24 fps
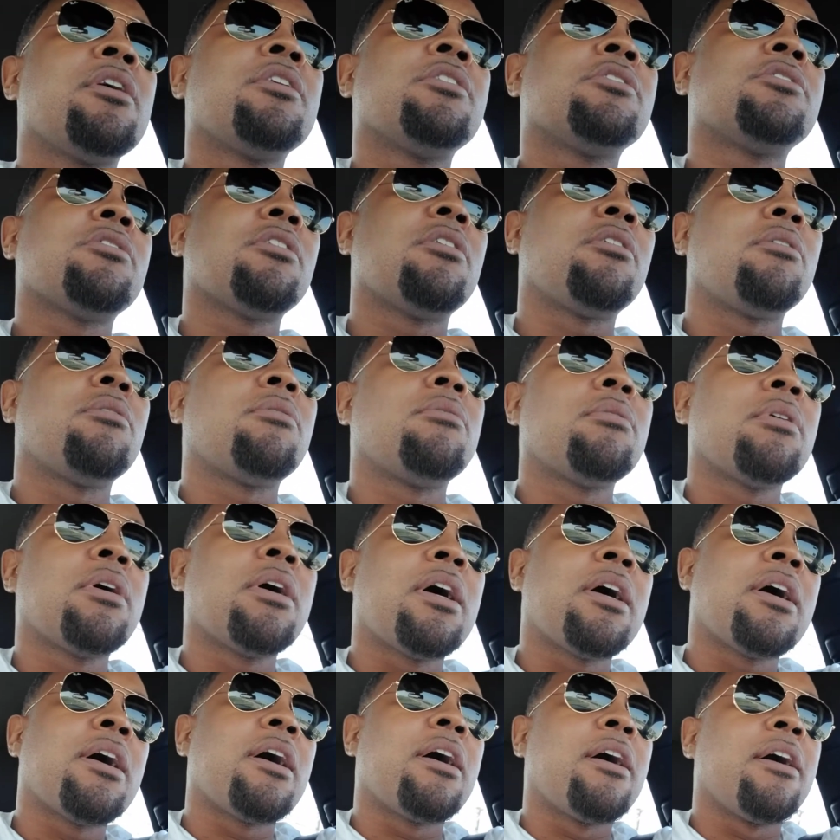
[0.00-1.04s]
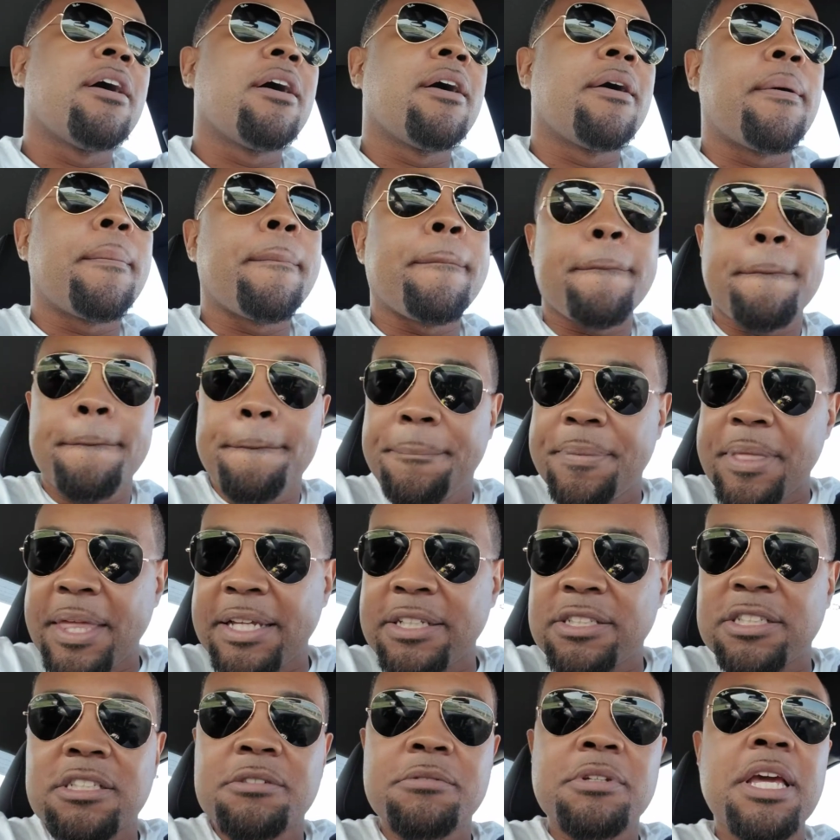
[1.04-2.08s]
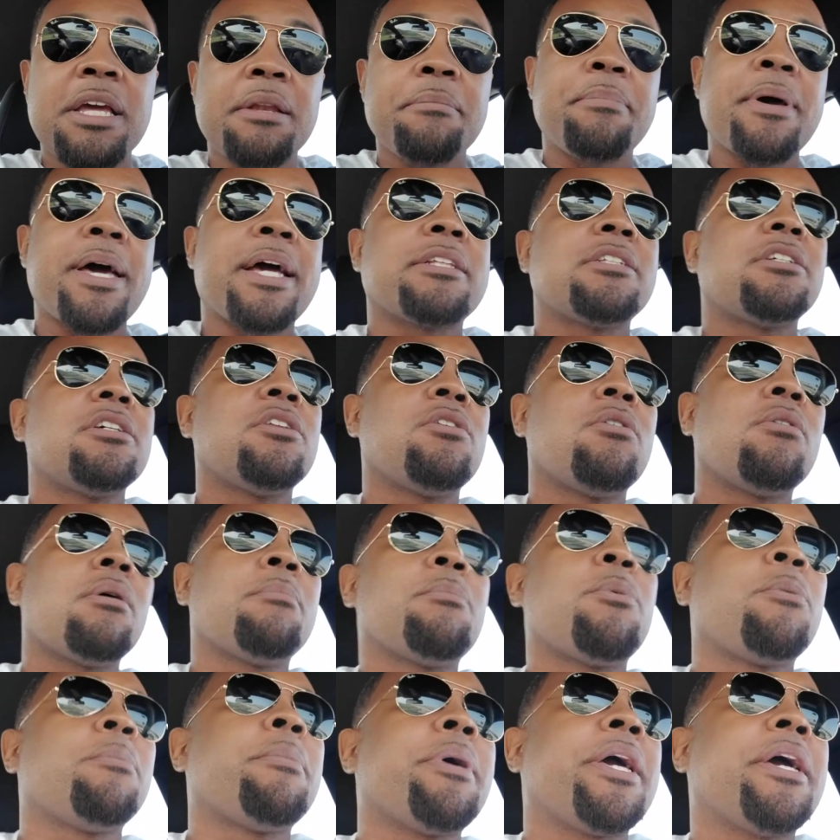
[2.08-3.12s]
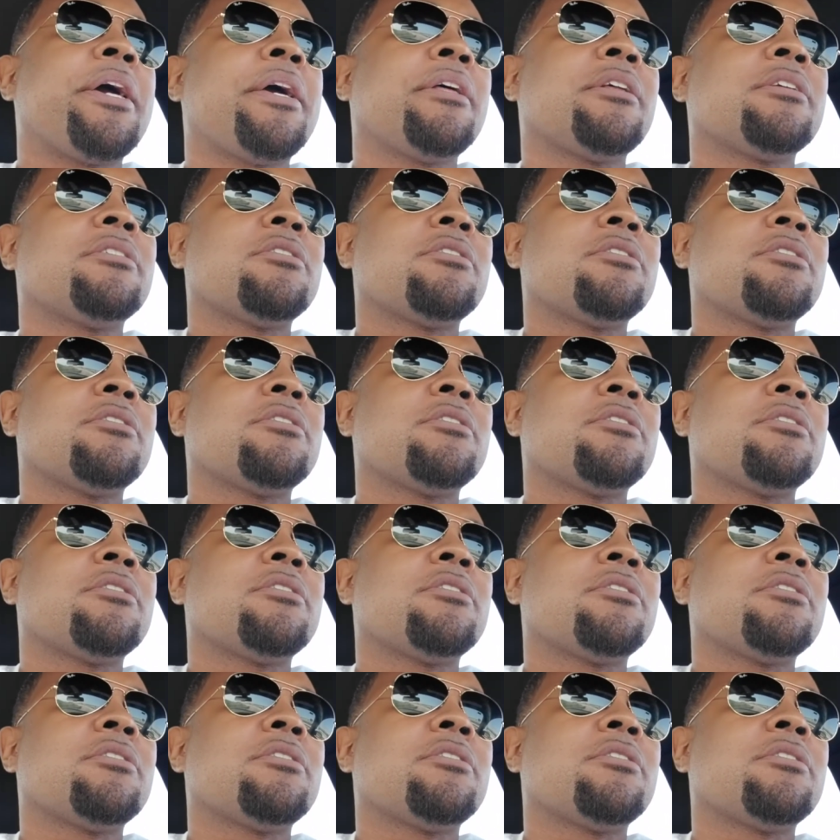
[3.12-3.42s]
So things is getting back to normal, man.